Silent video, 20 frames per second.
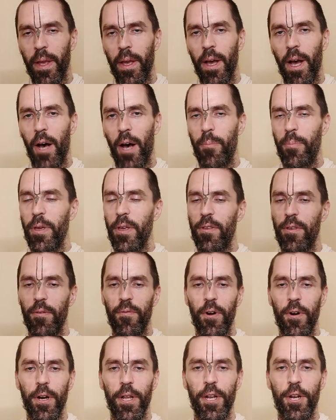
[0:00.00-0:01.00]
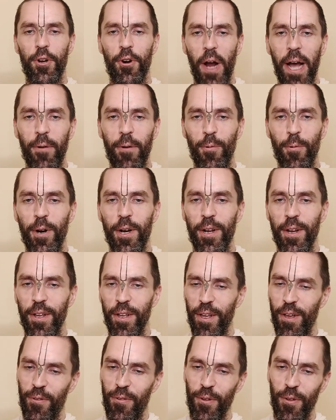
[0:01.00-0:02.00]
A piece of very dry wood,
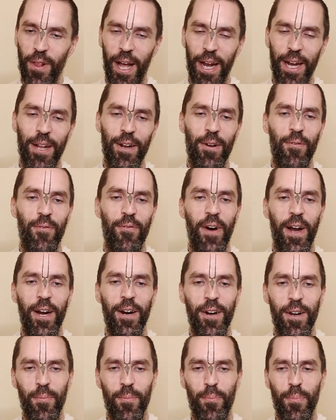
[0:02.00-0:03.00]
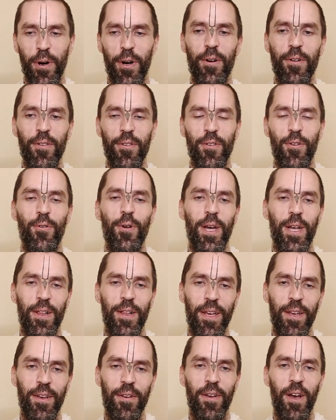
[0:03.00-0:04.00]
if you light it on fire, it burns quickly.